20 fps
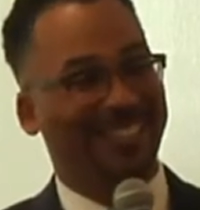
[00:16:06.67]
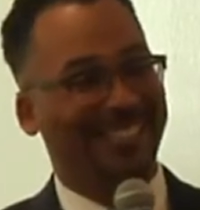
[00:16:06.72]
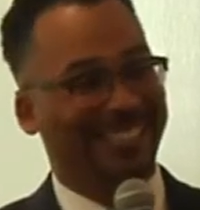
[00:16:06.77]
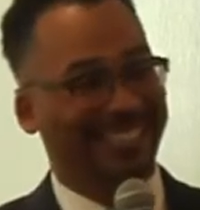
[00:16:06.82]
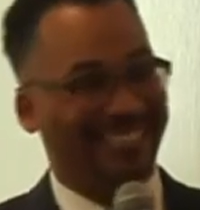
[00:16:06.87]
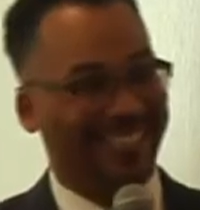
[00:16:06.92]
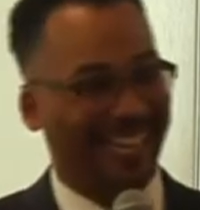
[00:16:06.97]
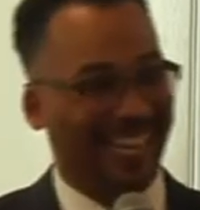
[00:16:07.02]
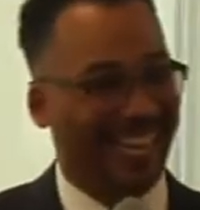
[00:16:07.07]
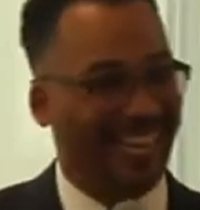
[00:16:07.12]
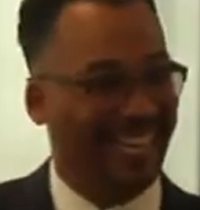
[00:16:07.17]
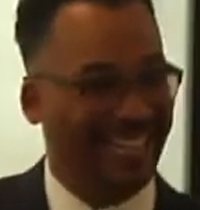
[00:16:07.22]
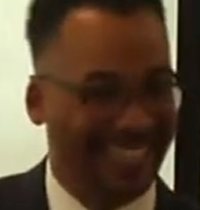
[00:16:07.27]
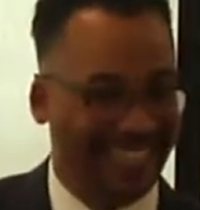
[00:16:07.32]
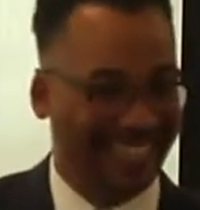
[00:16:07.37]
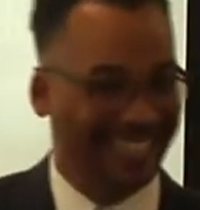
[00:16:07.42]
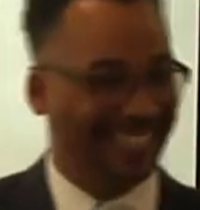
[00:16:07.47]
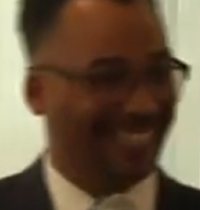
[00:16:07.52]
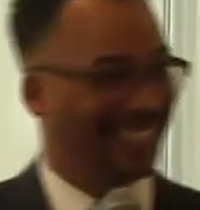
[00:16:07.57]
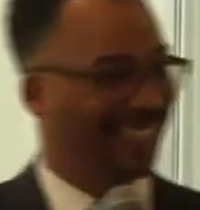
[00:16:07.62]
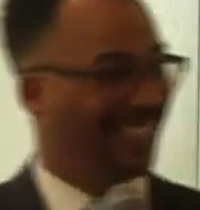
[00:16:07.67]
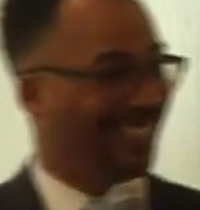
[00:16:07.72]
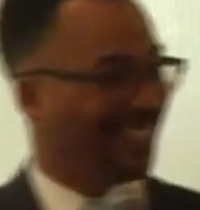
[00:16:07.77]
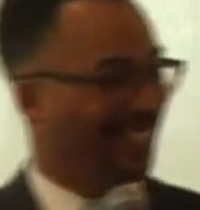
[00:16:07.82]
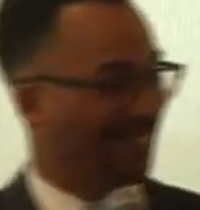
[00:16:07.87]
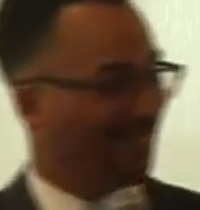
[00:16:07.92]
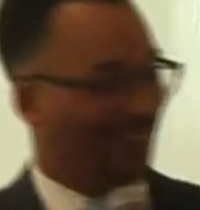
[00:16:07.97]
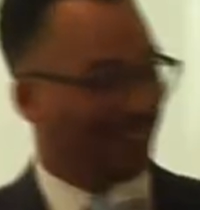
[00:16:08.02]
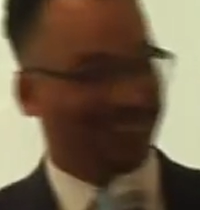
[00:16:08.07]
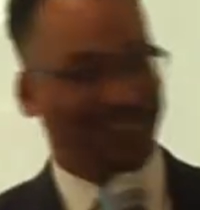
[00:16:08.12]

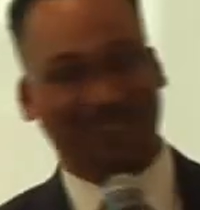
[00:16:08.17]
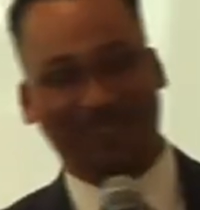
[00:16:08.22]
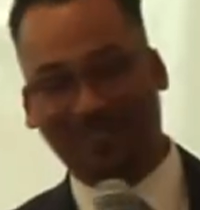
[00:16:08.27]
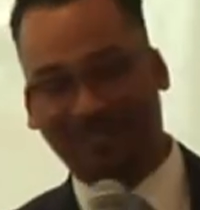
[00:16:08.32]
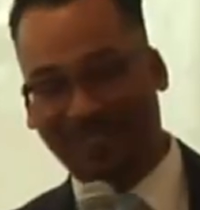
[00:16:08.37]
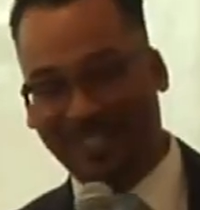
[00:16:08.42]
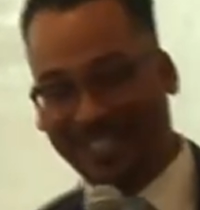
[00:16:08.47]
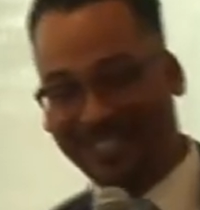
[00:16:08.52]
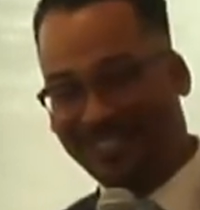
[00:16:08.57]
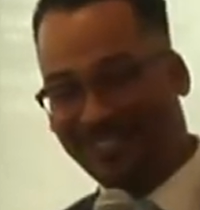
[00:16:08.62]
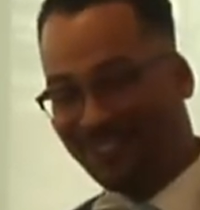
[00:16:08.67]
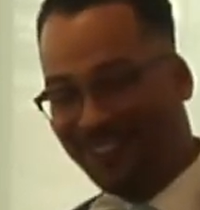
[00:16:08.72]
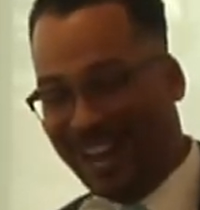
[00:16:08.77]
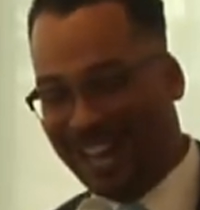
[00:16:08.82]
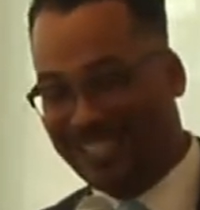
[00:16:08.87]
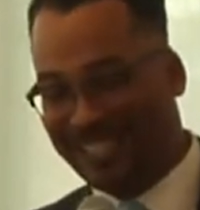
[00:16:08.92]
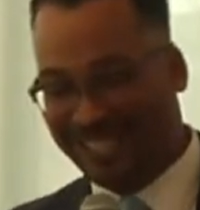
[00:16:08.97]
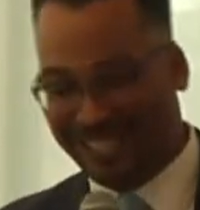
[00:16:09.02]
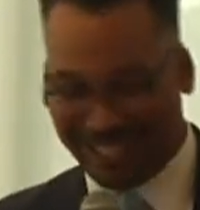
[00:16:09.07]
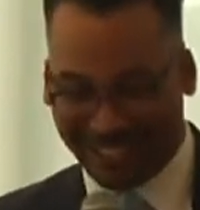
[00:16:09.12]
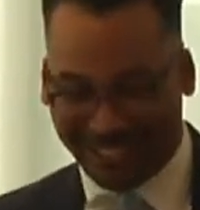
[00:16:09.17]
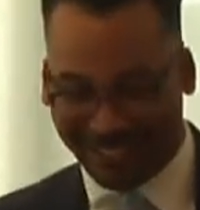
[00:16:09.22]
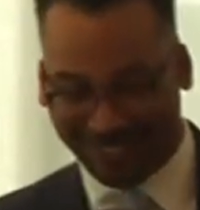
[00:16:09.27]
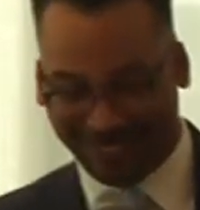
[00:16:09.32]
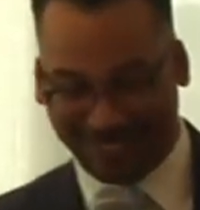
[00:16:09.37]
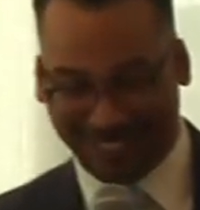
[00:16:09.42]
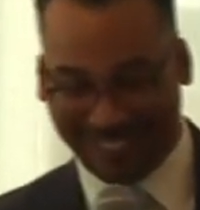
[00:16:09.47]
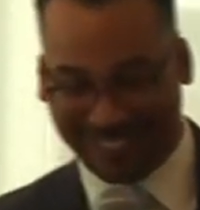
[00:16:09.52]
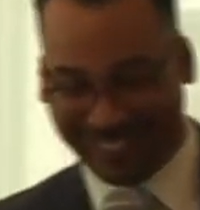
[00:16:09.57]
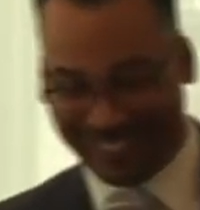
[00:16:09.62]
events. 30 minutes of ratchetness a
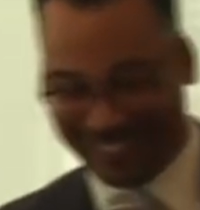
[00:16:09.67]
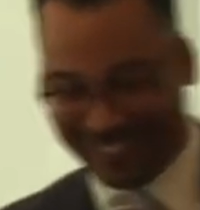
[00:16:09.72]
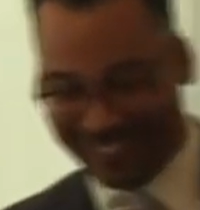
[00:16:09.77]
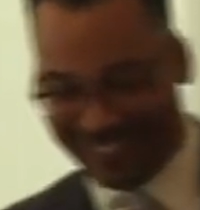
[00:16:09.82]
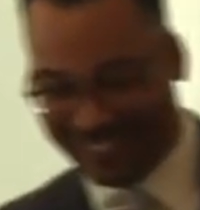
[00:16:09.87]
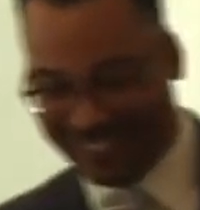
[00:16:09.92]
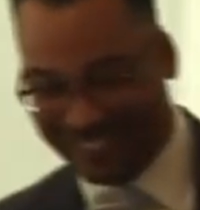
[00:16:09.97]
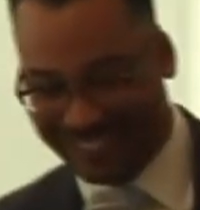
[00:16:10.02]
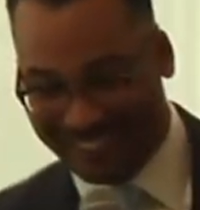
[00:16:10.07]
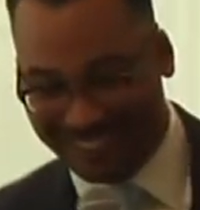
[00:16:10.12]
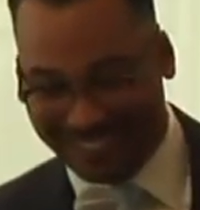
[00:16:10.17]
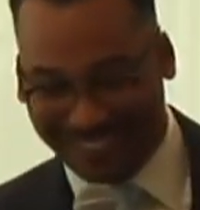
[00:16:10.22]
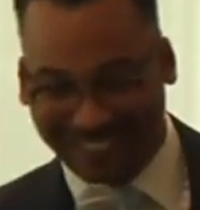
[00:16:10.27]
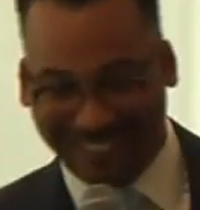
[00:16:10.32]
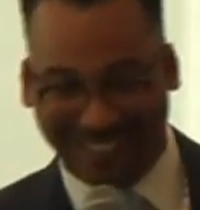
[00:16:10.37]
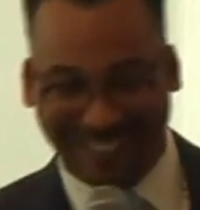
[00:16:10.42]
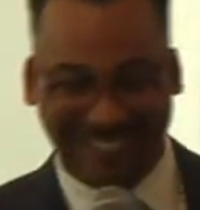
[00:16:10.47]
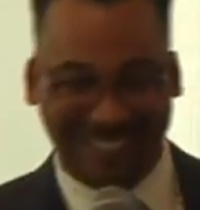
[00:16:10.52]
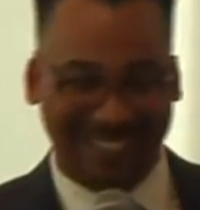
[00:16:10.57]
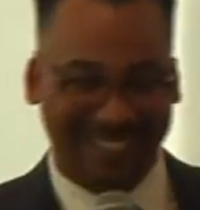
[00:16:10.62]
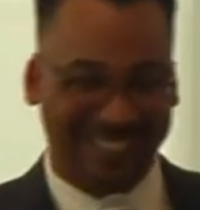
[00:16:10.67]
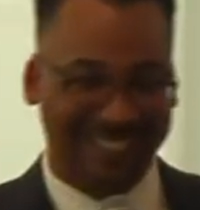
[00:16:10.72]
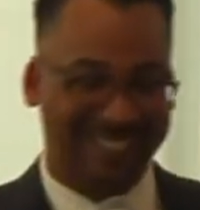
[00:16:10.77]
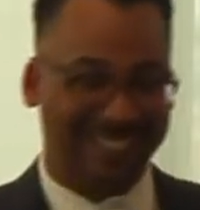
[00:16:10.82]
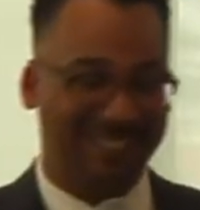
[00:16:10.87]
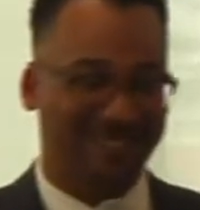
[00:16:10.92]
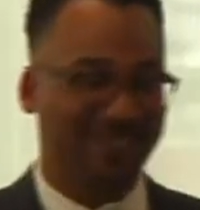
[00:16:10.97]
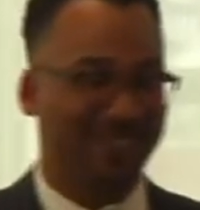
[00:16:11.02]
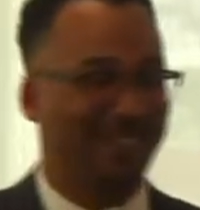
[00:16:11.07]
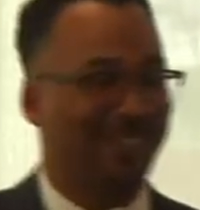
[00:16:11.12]
week. Yeah,
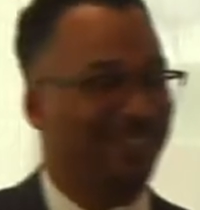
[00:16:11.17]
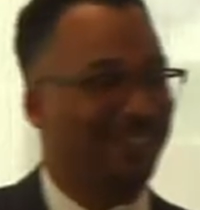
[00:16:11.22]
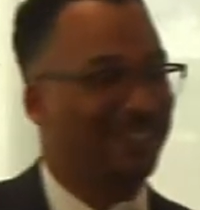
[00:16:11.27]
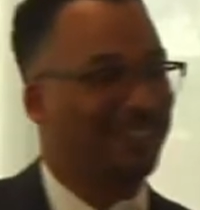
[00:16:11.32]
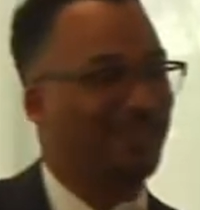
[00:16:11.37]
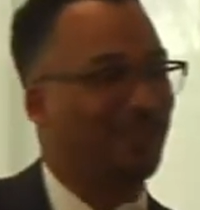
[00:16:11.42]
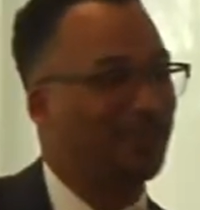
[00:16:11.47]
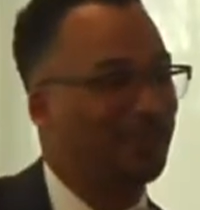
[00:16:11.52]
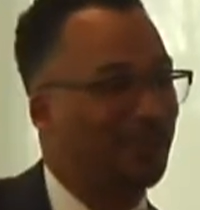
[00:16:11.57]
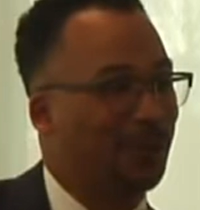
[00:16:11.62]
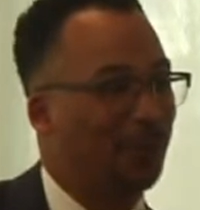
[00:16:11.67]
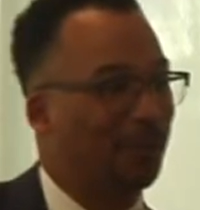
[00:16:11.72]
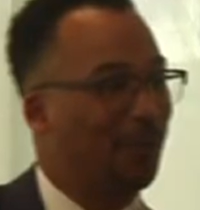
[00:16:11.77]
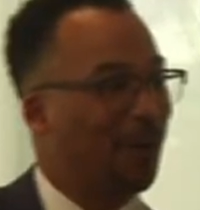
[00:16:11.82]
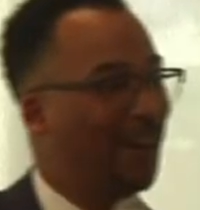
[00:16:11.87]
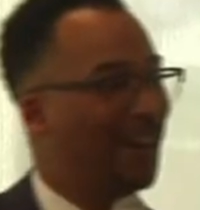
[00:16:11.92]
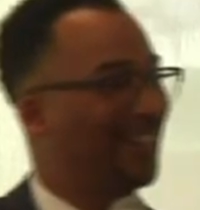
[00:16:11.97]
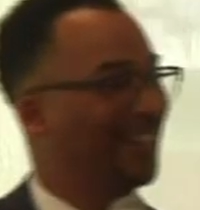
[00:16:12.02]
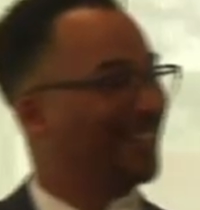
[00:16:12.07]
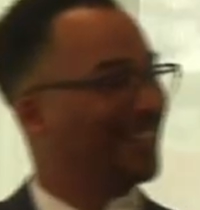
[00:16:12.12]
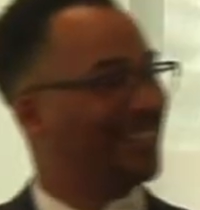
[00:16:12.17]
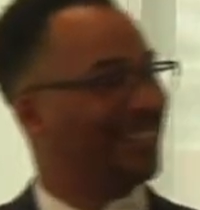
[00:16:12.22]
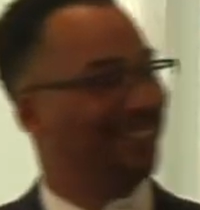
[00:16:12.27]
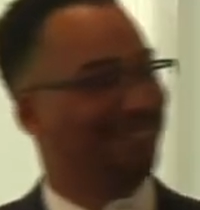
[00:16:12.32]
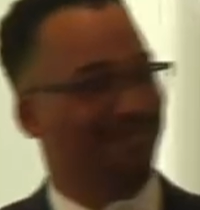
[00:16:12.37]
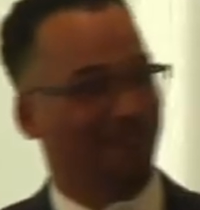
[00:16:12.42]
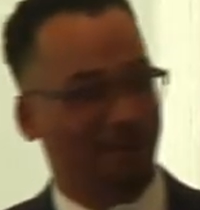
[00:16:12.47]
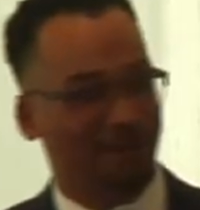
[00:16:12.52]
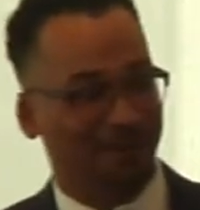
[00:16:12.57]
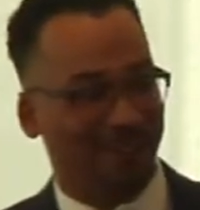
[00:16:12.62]
this is for the social awareness,
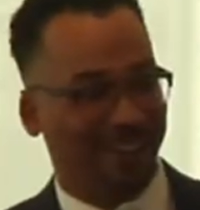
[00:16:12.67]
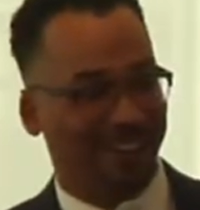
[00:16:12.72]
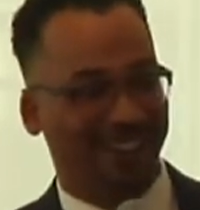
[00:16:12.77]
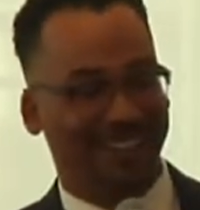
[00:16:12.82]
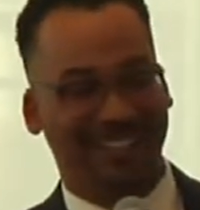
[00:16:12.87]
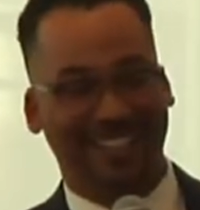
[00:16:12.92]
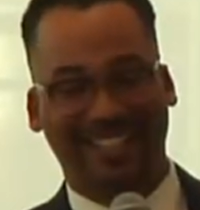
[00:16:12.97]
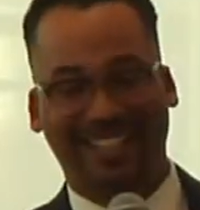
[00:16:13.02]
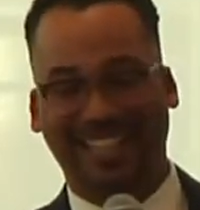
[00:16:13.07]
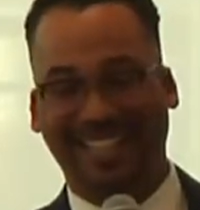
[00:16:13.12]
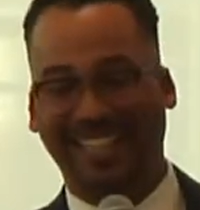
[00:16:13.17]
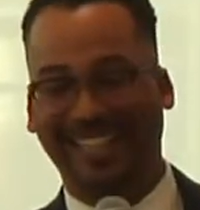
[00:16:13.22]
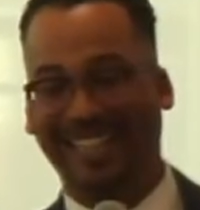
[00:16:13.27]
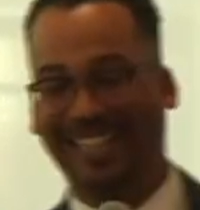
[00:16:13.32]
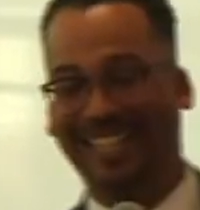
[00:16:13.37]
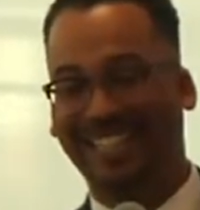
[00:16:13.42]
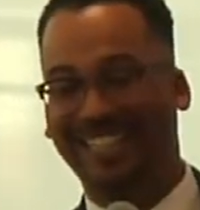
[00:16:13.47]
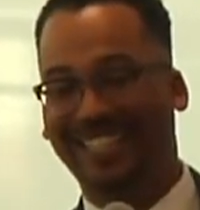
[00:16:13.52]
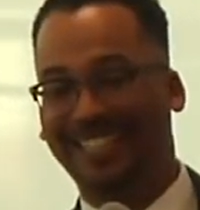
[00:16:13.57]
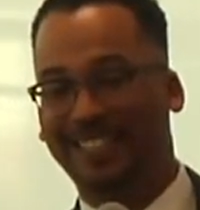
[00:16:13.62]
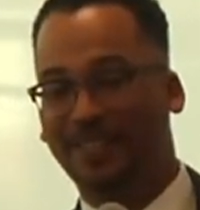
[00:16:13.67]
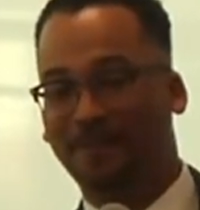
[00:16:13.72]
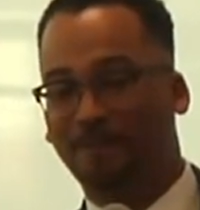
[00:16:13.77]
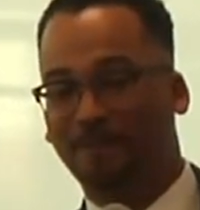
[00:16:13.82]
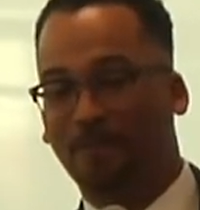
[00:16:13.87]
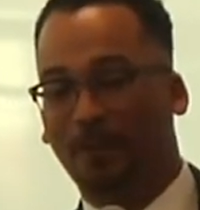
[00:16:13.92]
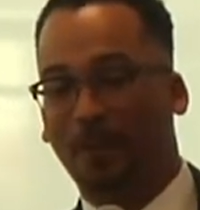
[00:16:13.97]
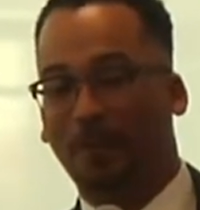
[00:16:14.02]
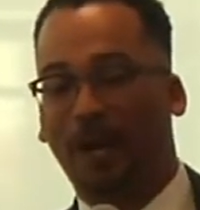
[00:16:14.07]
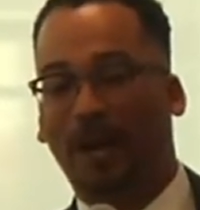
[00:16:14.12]
my brother.
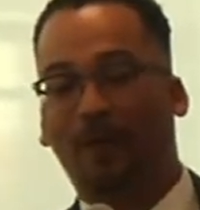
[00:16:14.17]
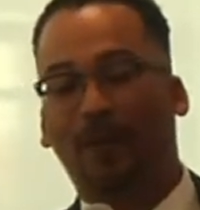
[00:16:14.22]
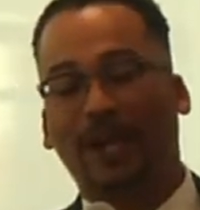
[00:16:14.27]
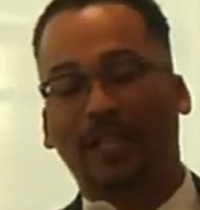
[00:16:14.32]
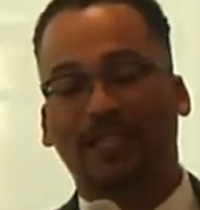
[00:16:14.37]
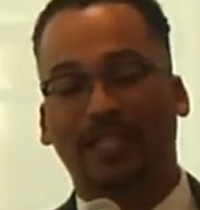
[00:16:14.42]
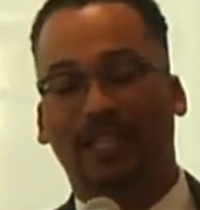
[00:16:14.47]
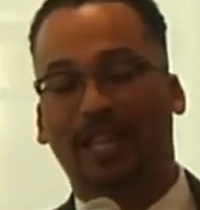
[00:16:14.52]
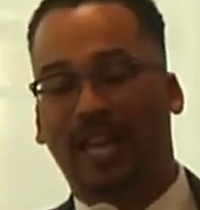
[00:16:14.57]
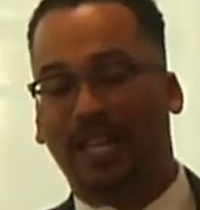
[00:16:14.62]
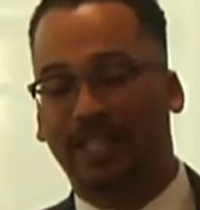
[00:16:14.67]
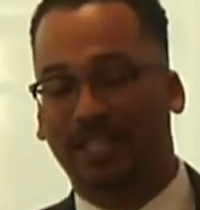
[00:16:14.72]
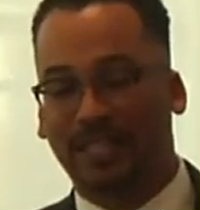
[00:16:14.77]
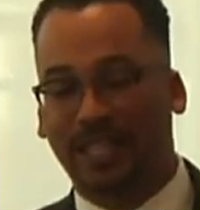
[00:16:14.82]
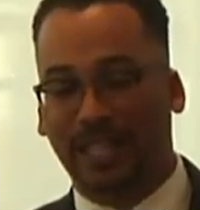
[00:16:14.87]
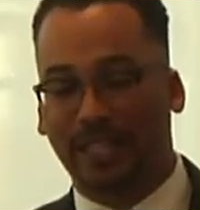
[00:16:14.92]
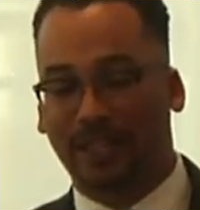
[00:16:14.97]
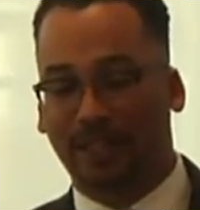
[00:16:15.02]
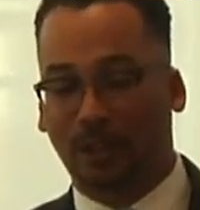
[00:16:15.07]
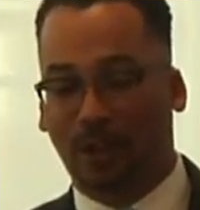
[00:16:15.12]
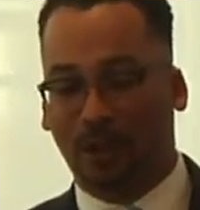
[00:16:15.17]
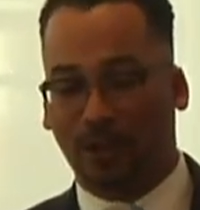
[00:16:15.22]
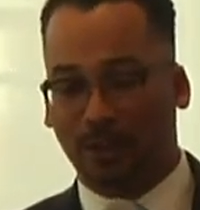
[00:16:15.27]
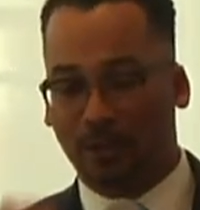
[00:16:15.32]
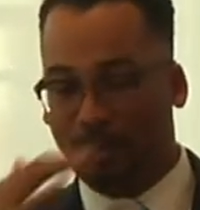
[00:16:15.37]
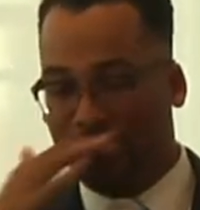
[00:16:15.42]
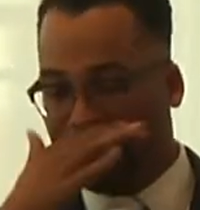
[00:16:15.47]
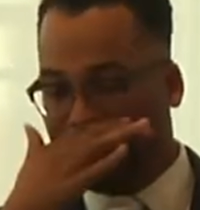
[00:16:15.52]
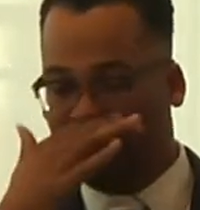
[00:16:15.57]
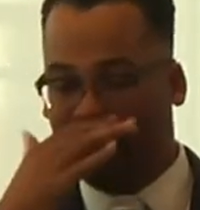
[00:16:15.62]
But I watch a lot of TED Talks,
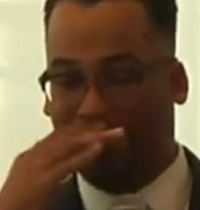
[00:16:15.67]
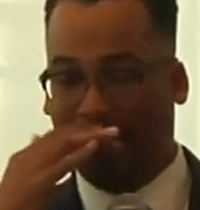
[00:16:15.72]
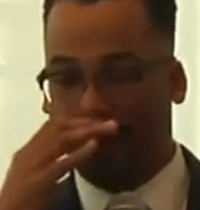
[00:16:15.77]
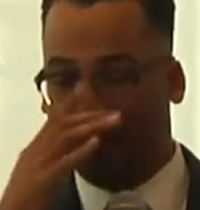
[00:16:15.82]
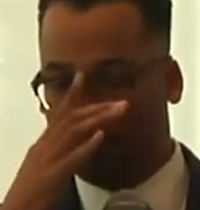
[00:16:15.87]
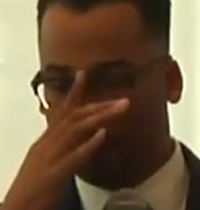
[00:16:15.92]
man,